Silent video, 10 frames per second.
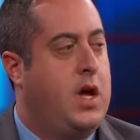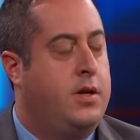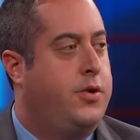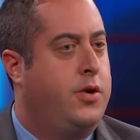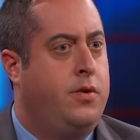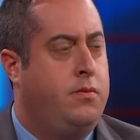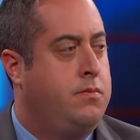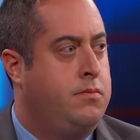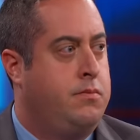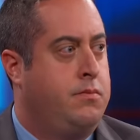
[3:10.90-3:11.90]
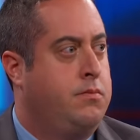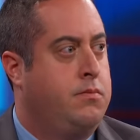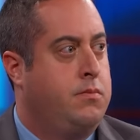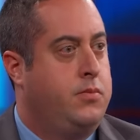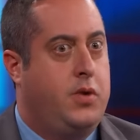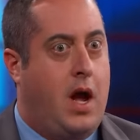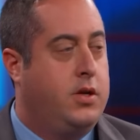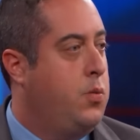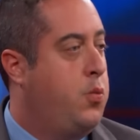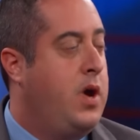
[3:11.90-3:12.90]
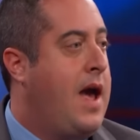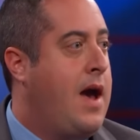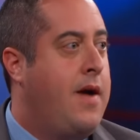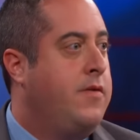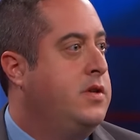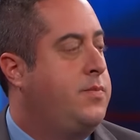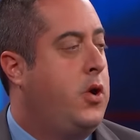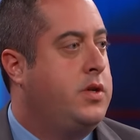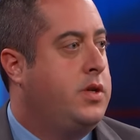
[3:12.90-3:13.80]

Not true. Well, then why did we, Grace ha- I haven't spoke